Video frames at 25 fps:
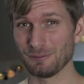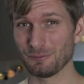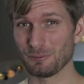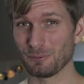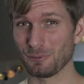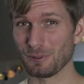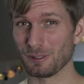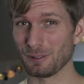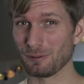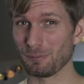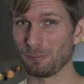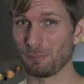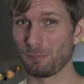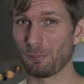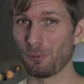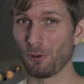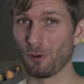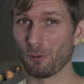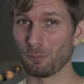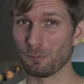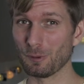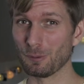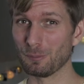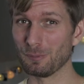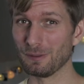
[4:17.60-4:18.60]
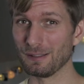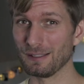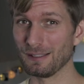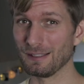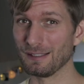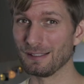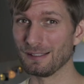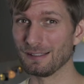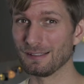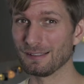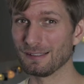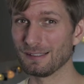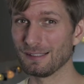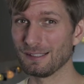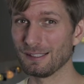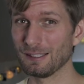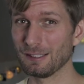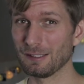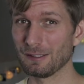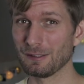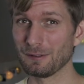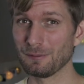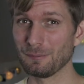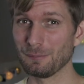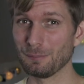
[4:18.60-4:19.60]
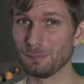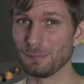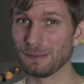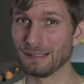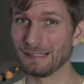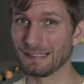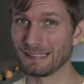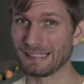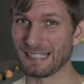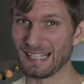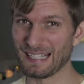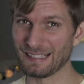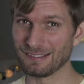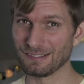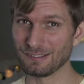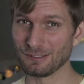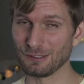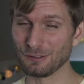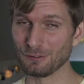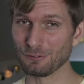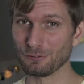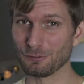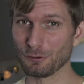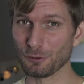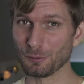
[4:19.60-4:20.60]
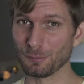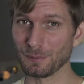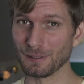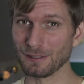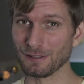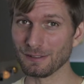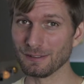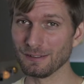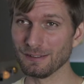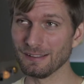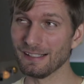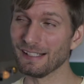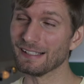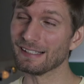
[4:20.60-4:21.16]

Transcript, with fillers: will probably be cancelled for me